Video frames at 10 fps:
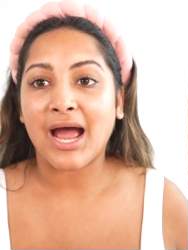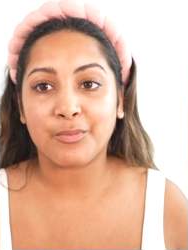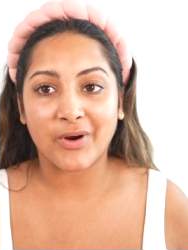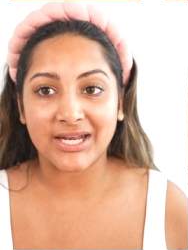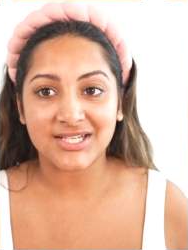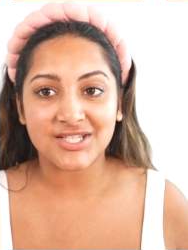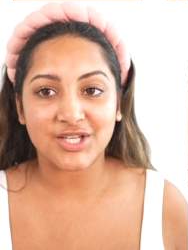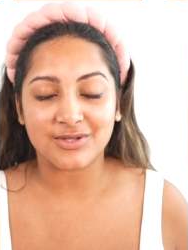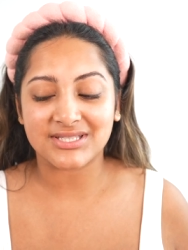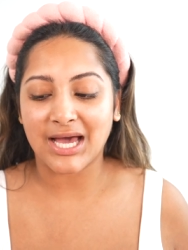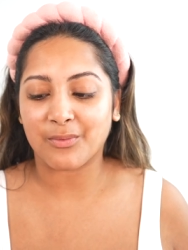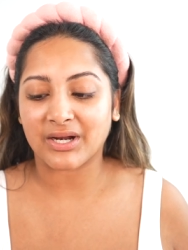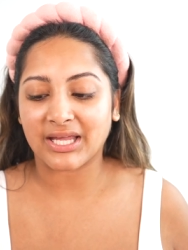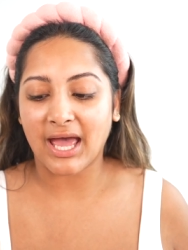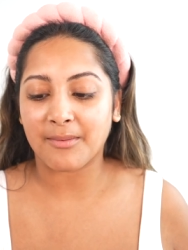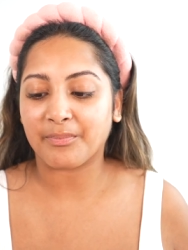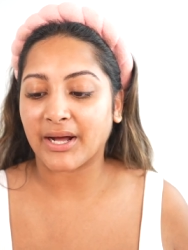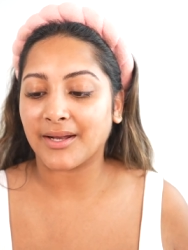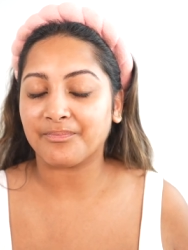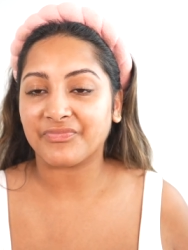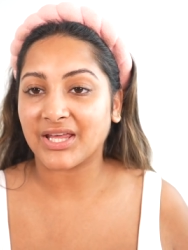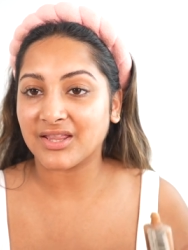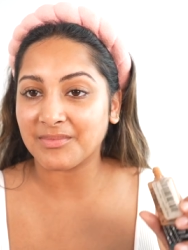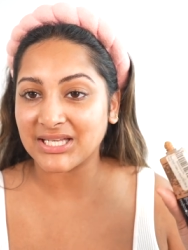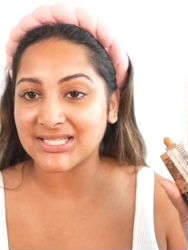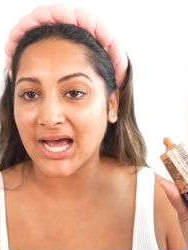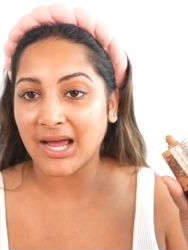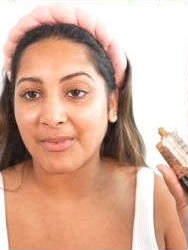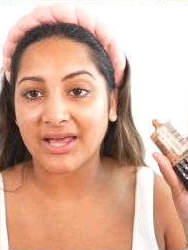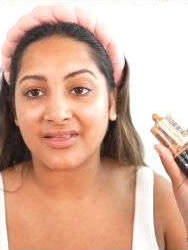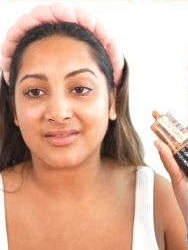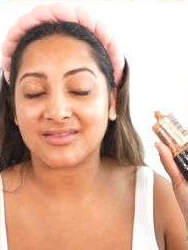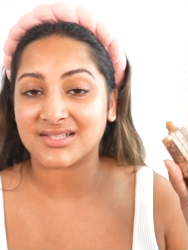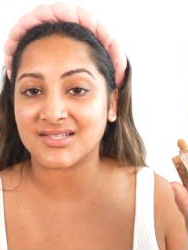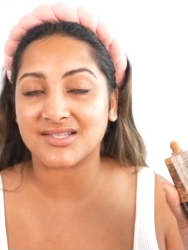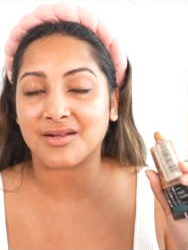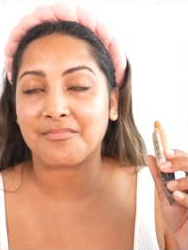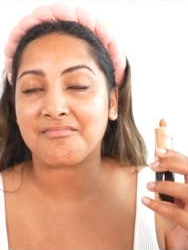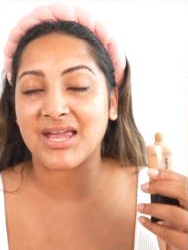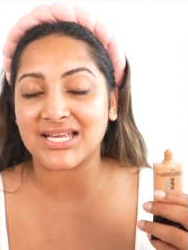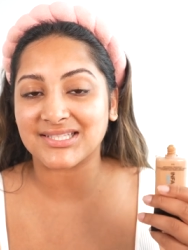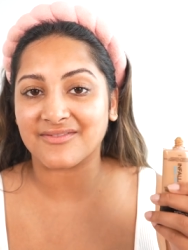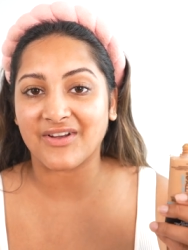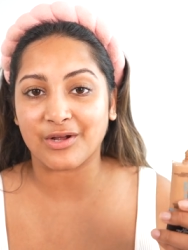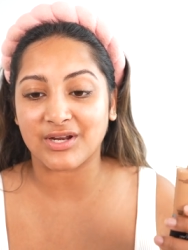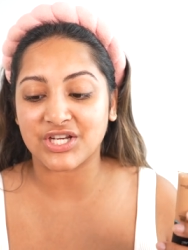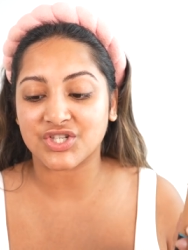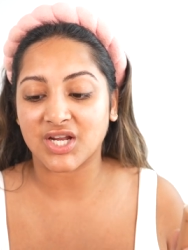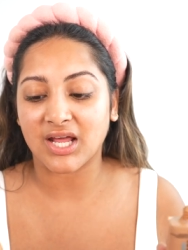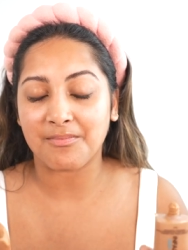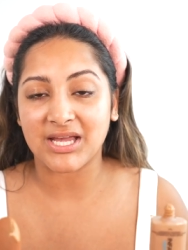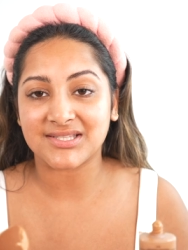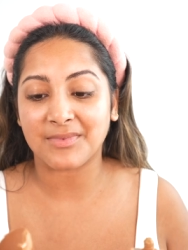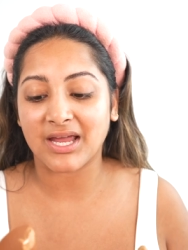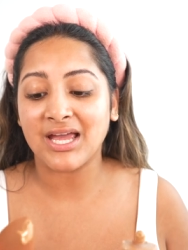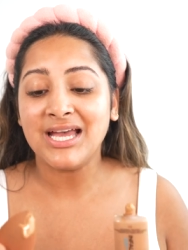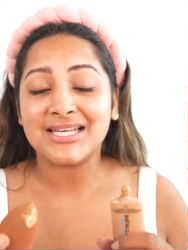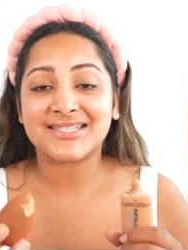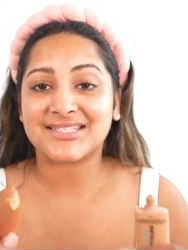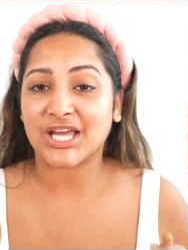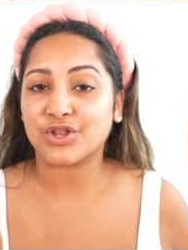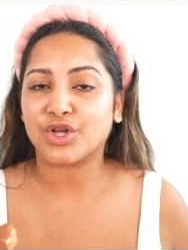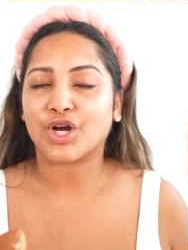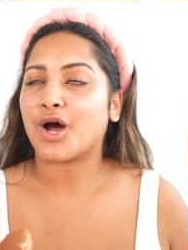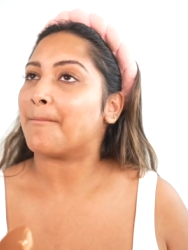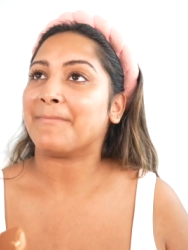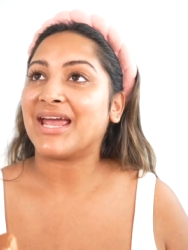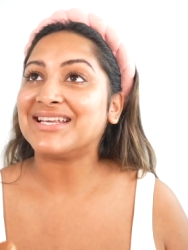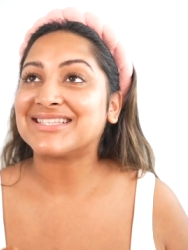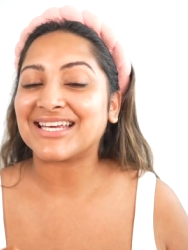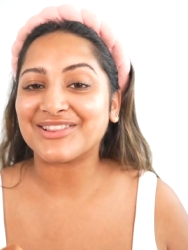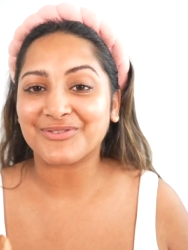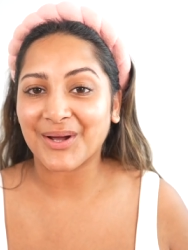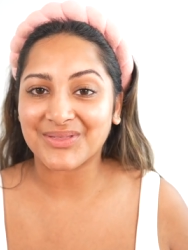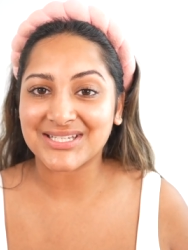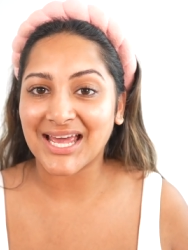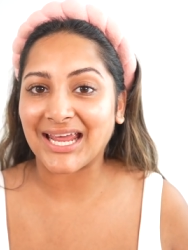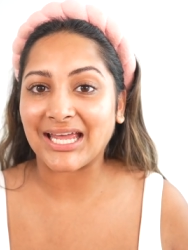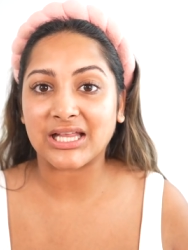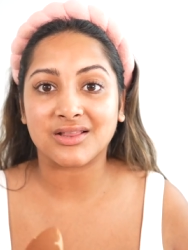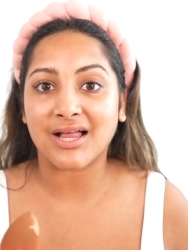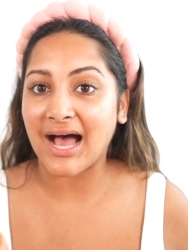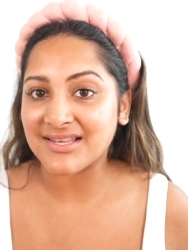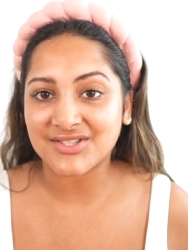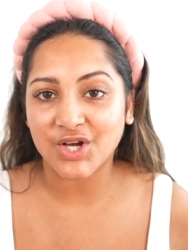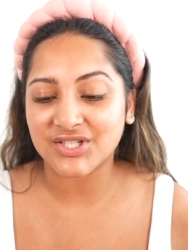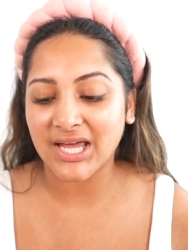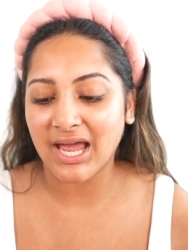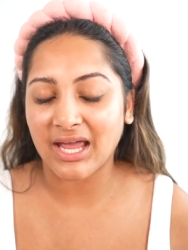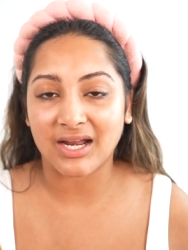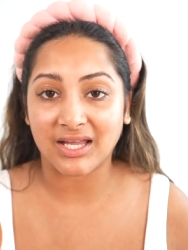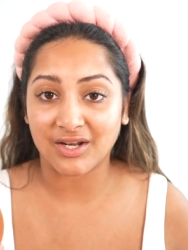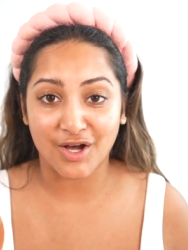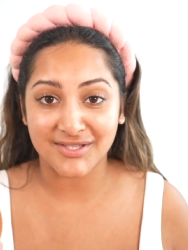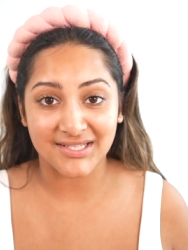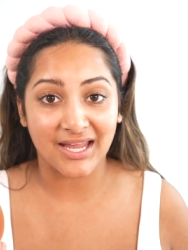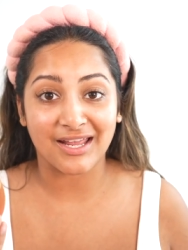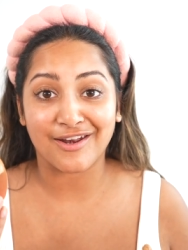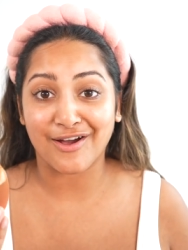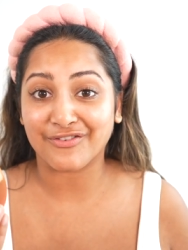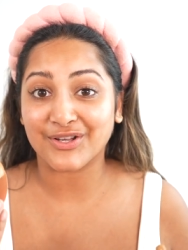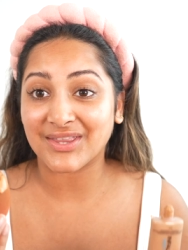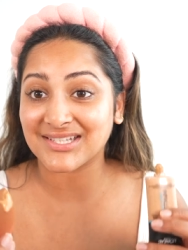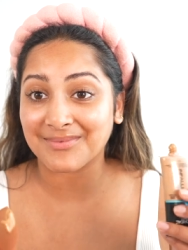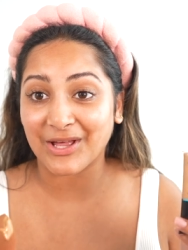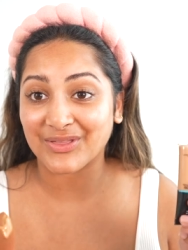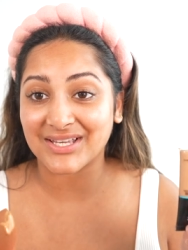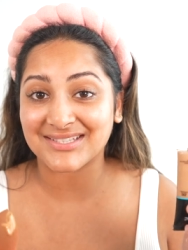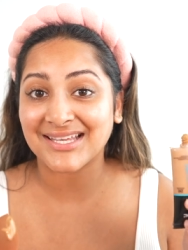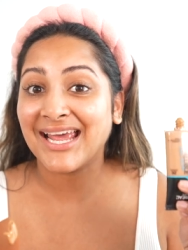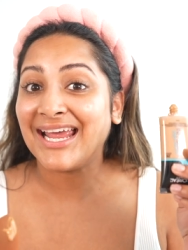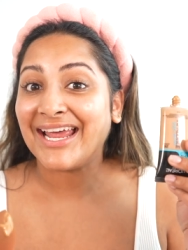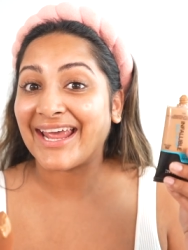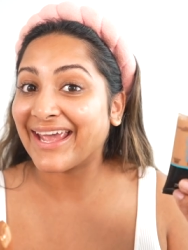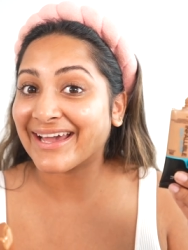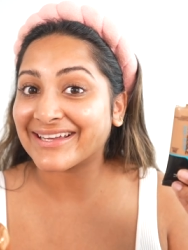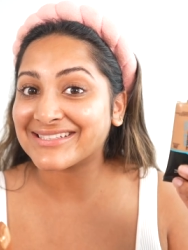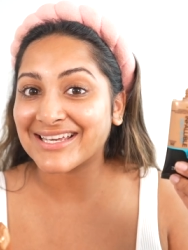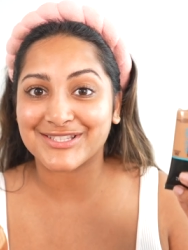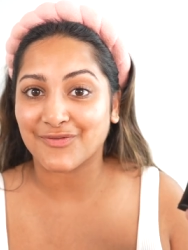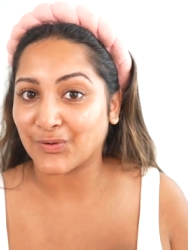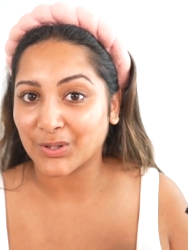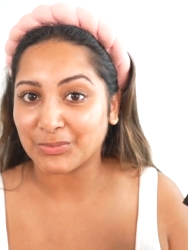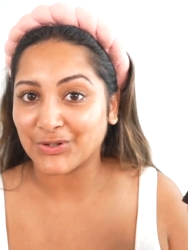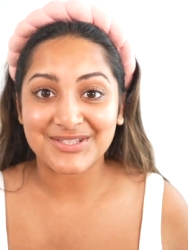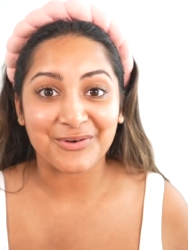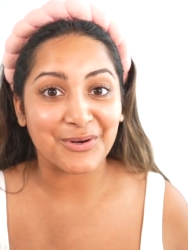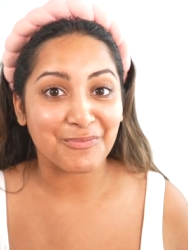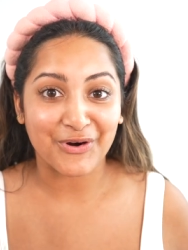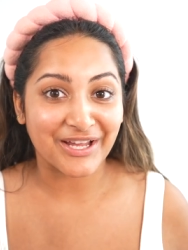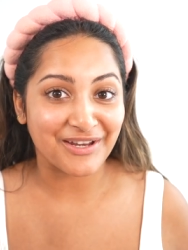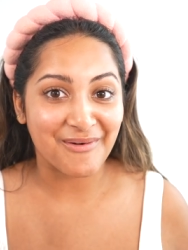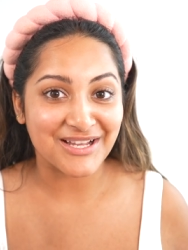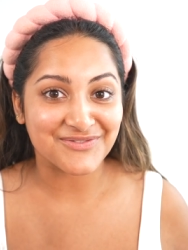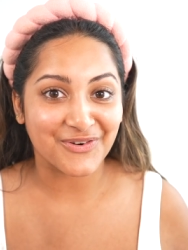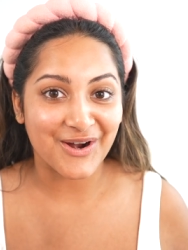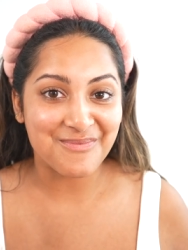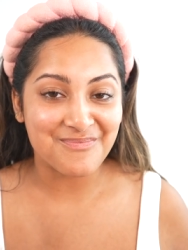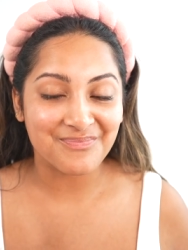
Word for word: I'm waiting to use that one again. But in the meantime, I think this is an amazing foundation. It makes my skin look amazing throughout the day. It lasts all day, and I cannot say enough good things about this, and it's affordable. So what more can you ask for?